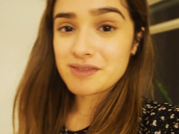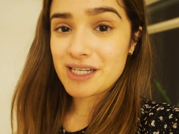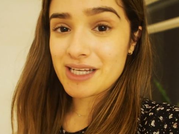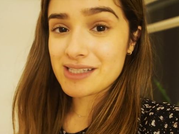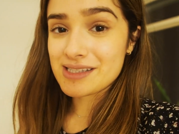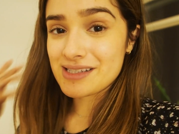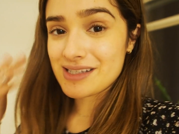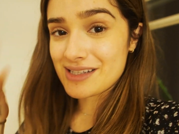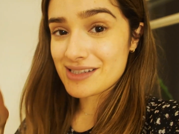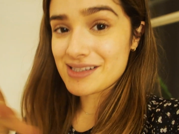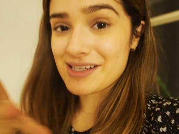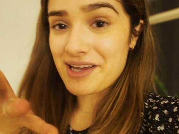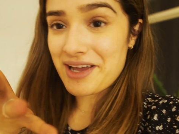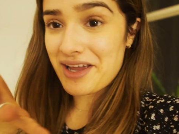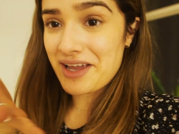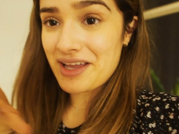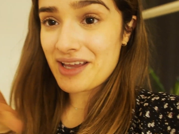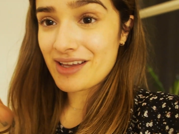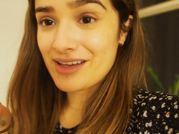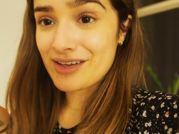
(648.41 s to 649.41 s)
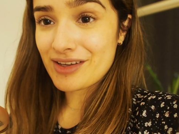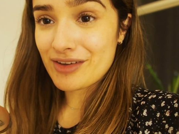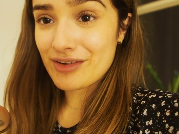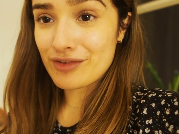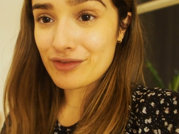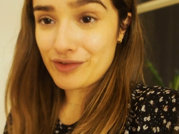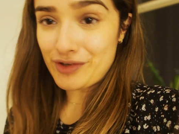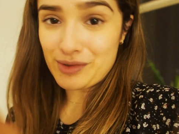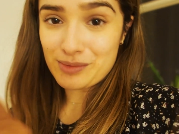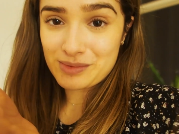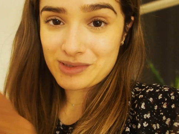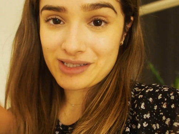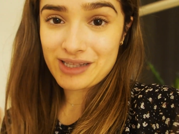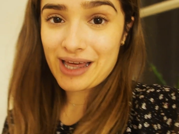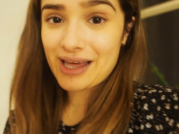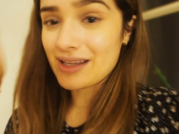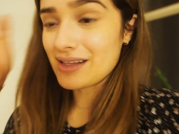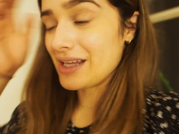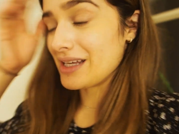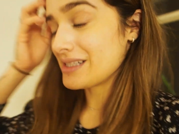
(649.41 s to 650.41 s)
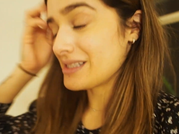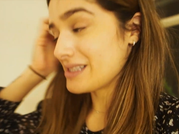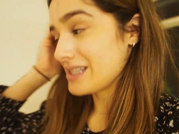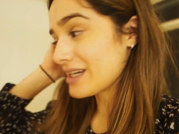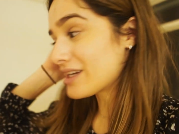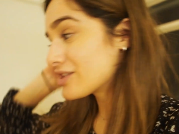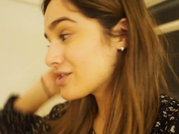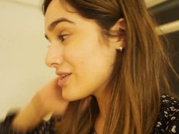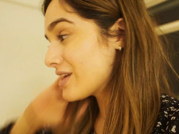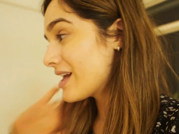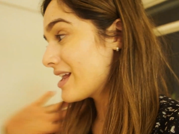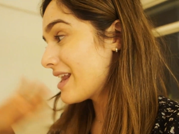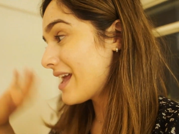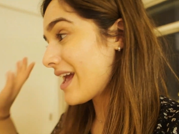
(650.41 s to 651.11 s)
days since I filmed that last section,